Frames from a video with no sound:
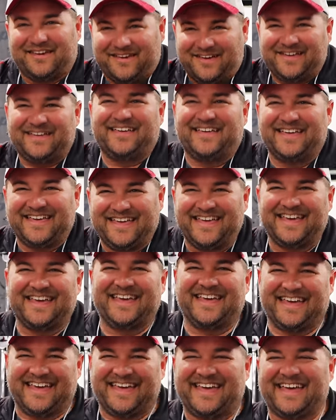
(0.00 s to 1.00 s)
Yeah.
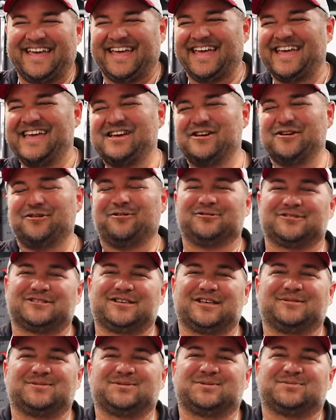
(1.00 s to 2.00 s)
or
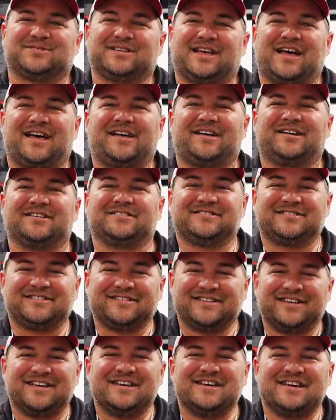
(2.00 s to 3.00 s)
selling some socks.
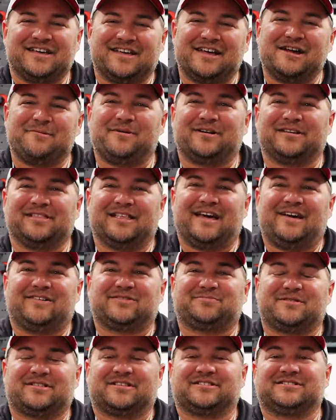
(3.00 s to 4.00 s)
Yeah. Everybody
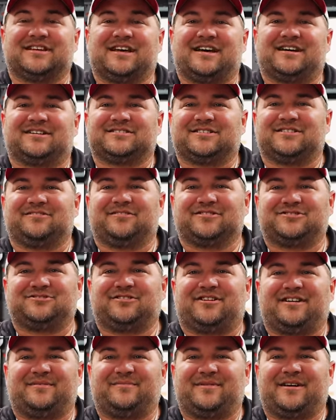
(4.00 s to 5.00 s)
laughs about the socks till they
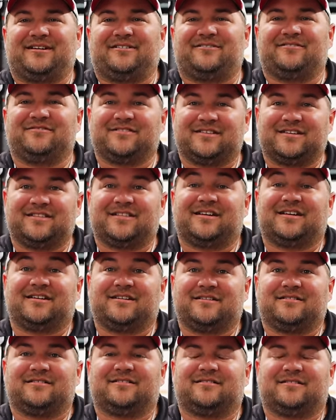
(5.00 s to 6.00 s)
try them out, and then yeah.
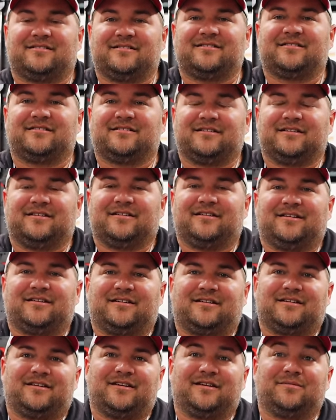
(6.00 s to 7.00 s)
they. Uh,
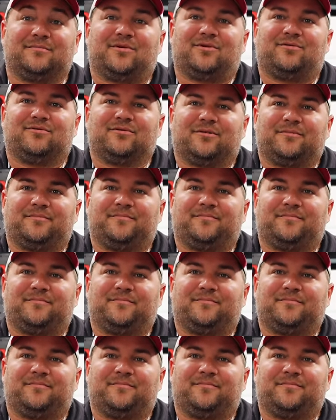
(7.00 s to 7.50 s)
I did. I was them.